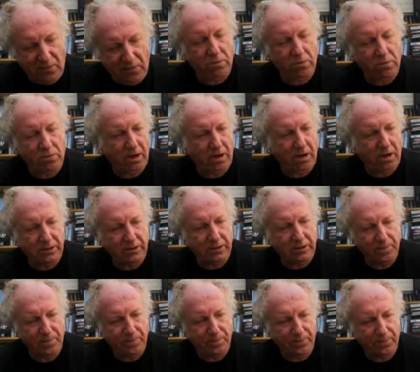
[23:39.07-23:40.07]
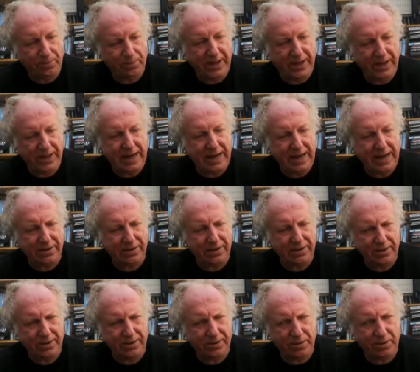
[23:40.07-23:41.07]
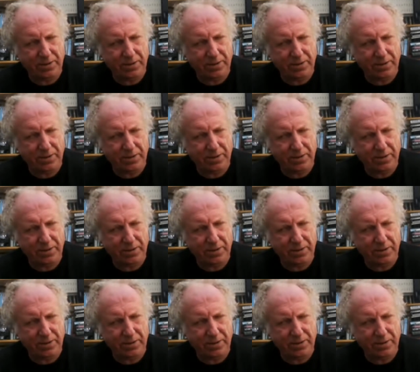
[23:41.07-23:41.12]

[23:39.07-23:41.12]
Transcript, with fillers: o'clock in the afternoon